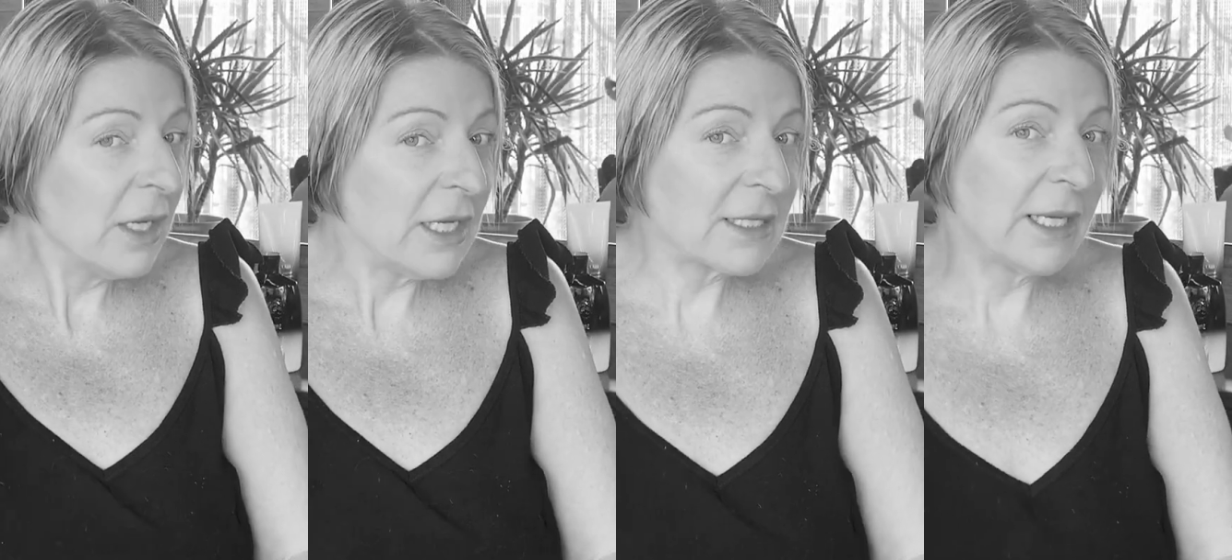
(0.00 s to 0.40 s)

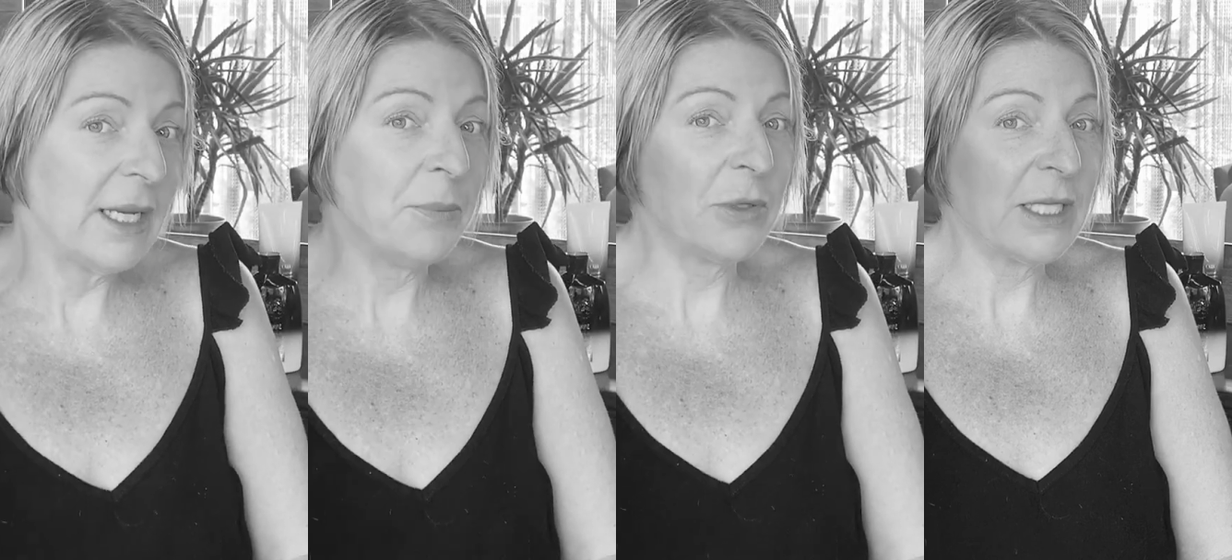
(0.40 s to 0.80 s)
It's a
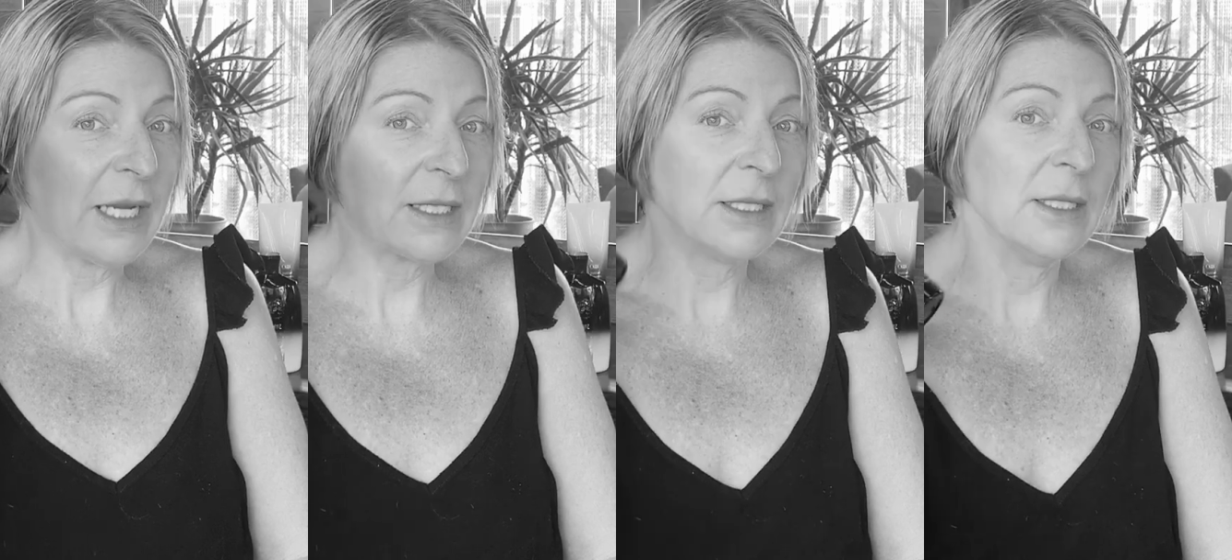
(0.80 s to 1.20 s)
heat
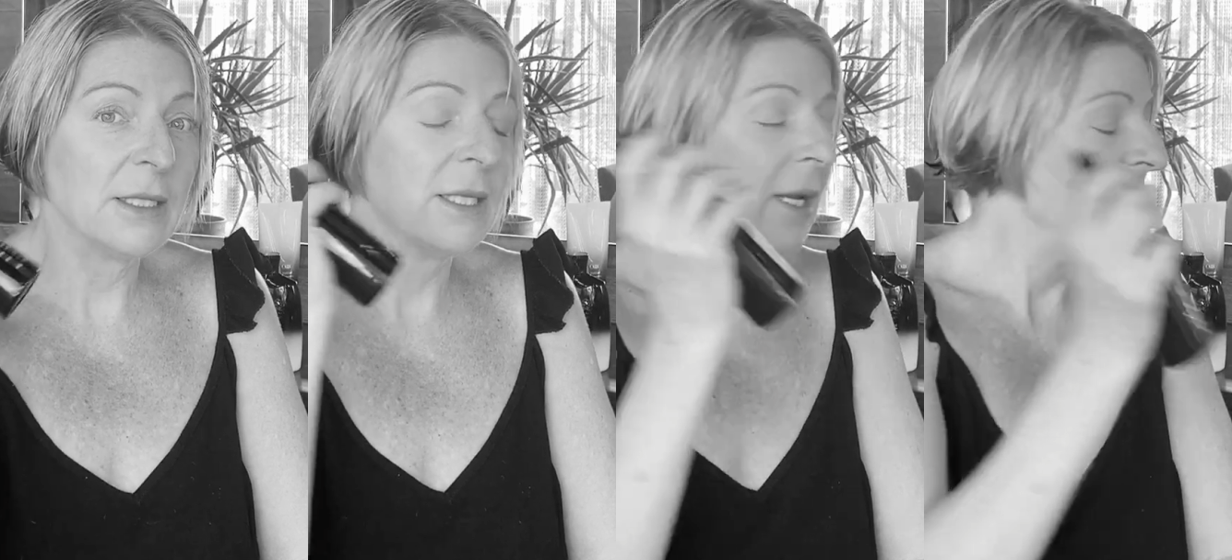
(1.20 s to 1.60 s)

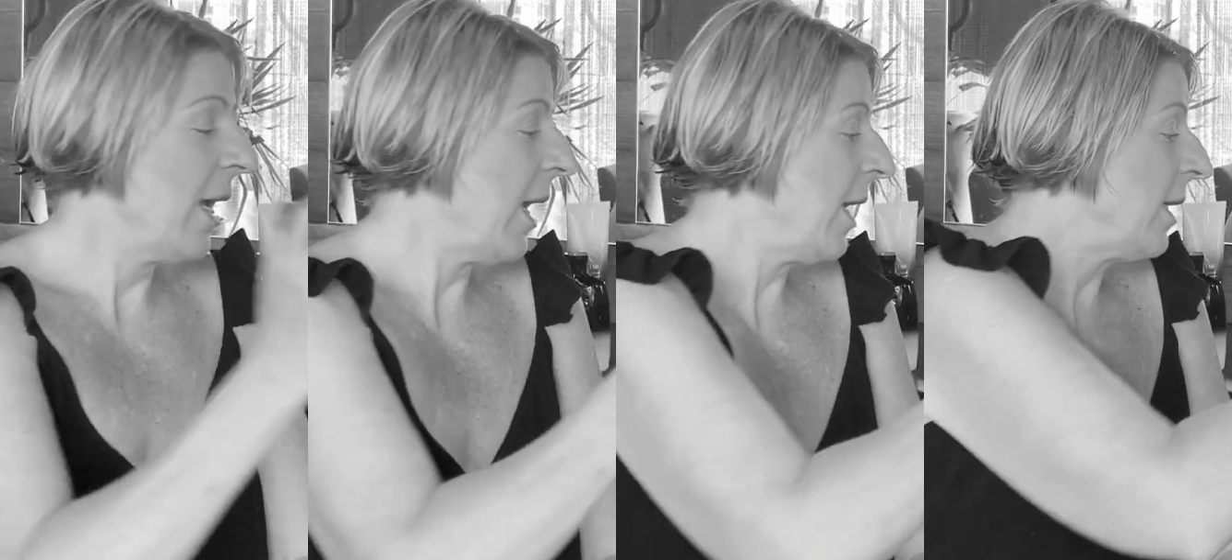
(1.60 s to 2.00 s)
protectant
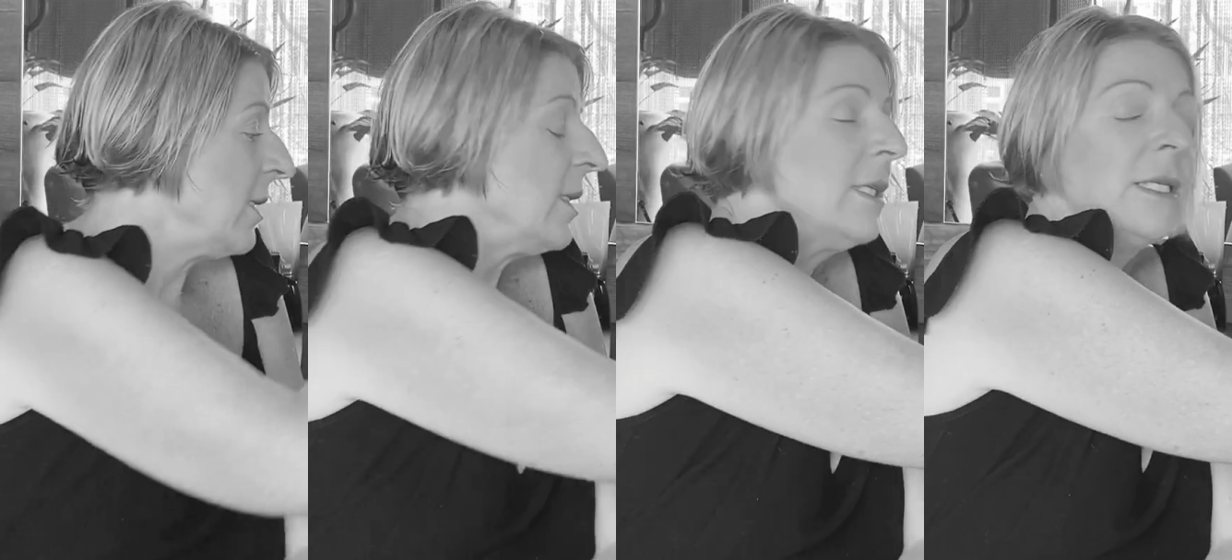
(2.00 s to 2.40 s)

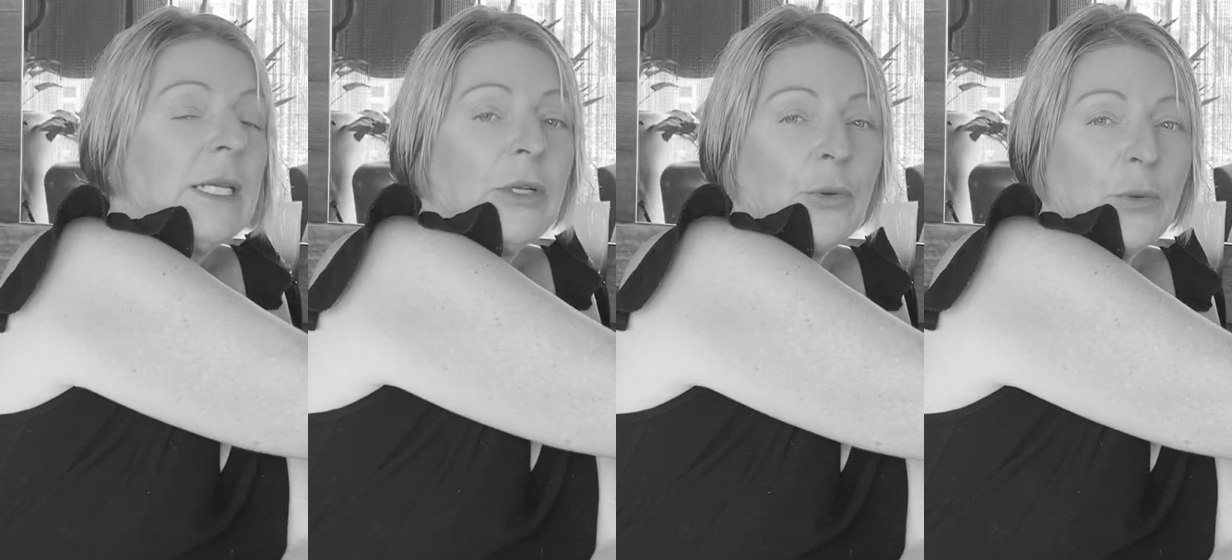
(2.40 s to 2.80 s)
and
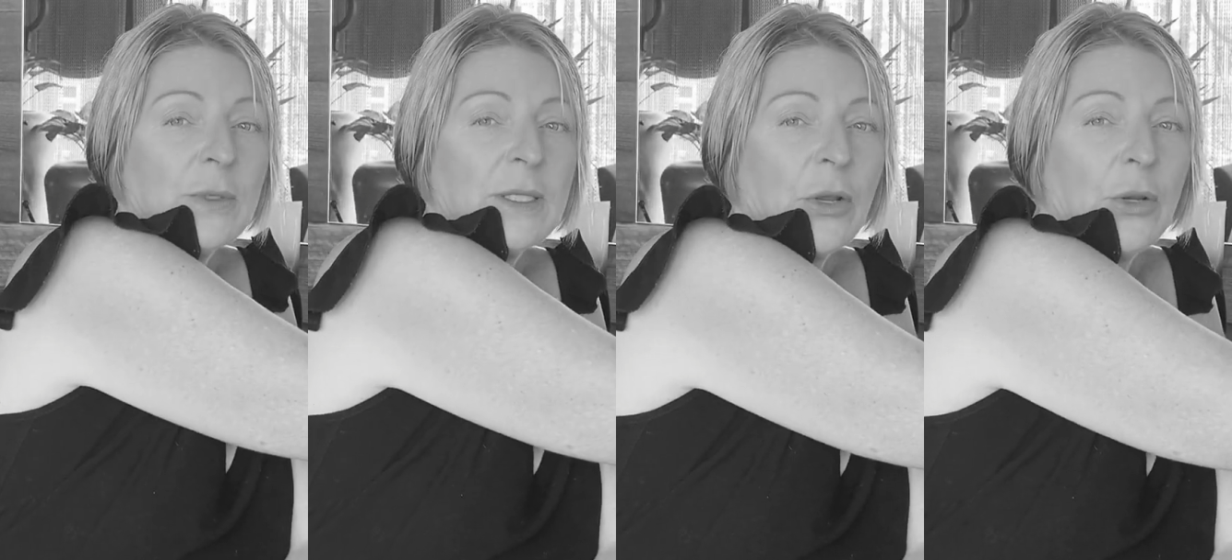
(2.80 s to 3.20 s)
it
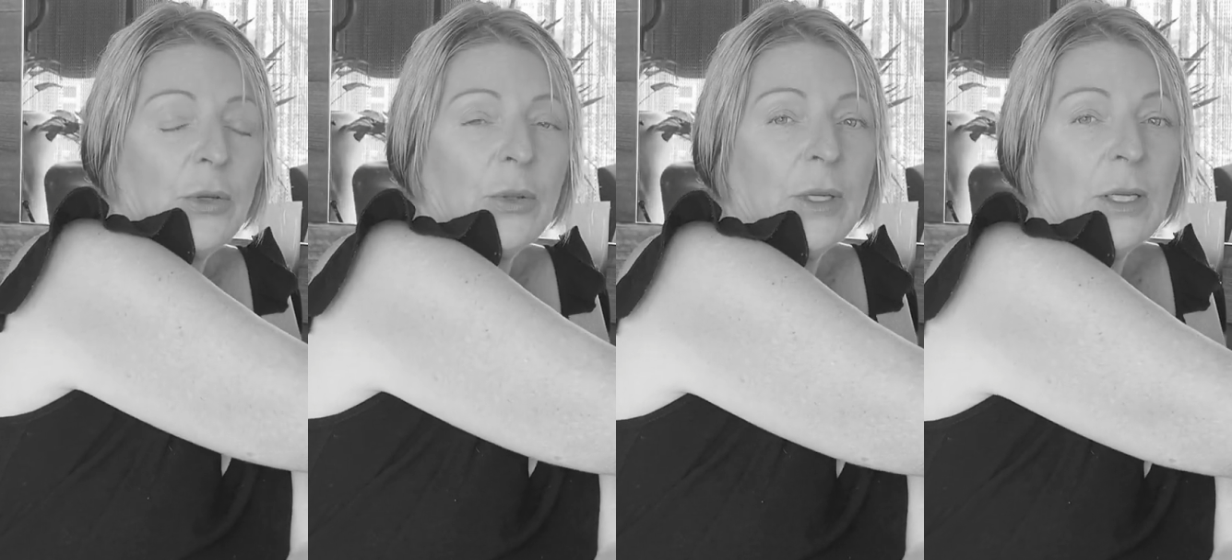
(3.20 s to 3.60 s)

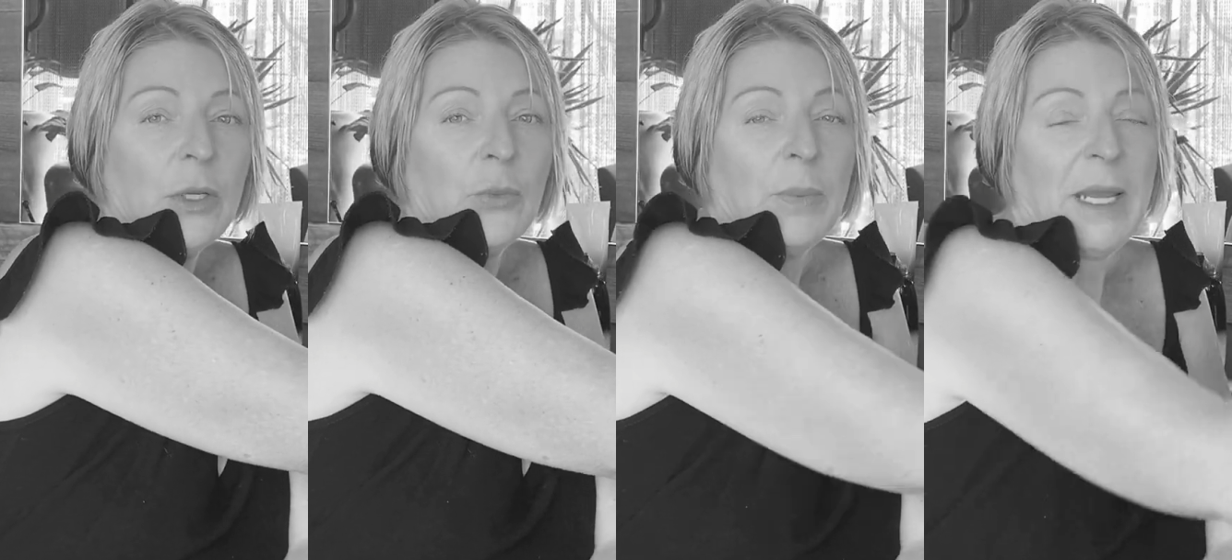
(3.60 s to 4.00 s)
also
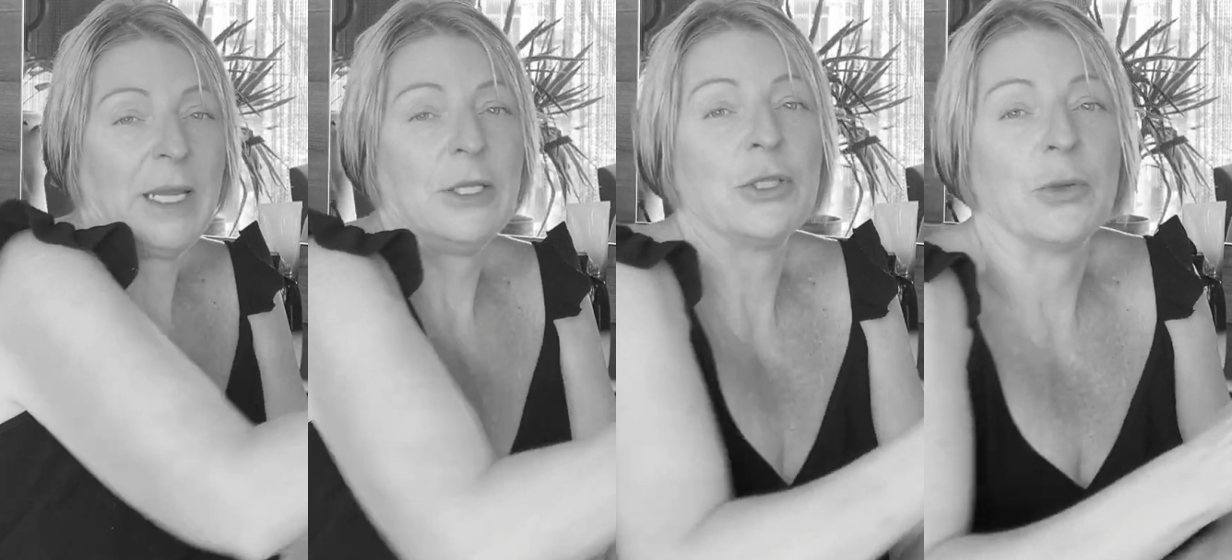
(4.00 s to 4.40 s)

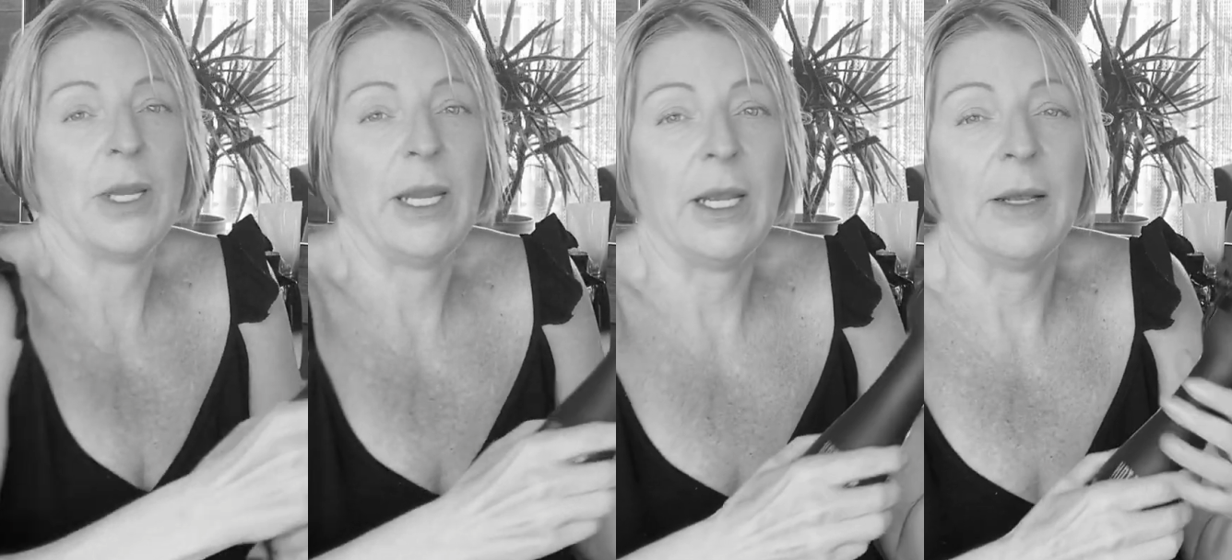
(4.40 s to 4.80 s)
repairs your
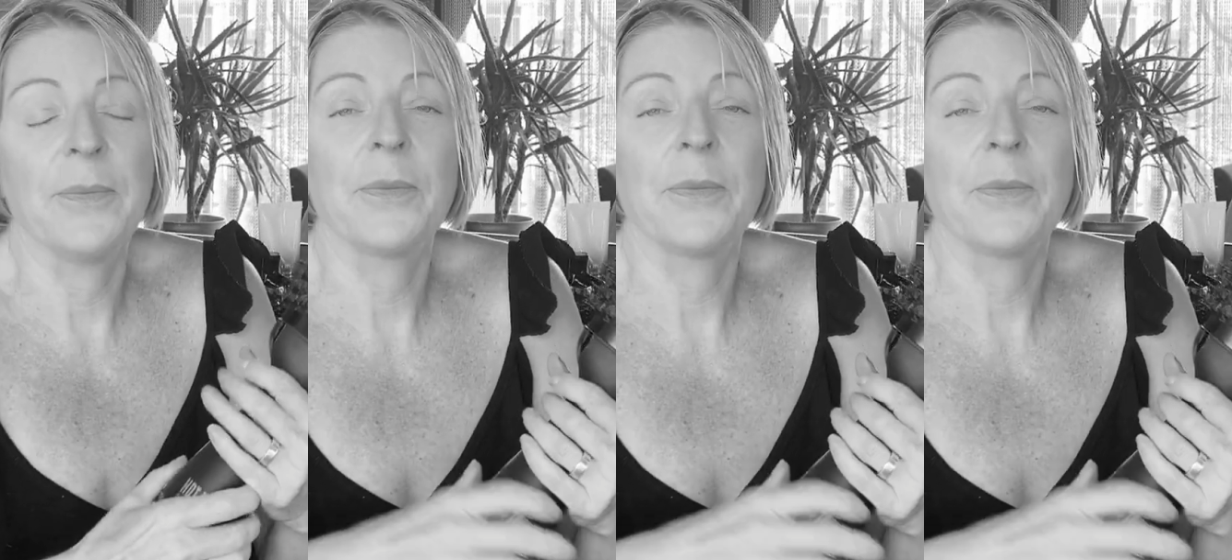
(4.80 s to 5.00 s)
hair.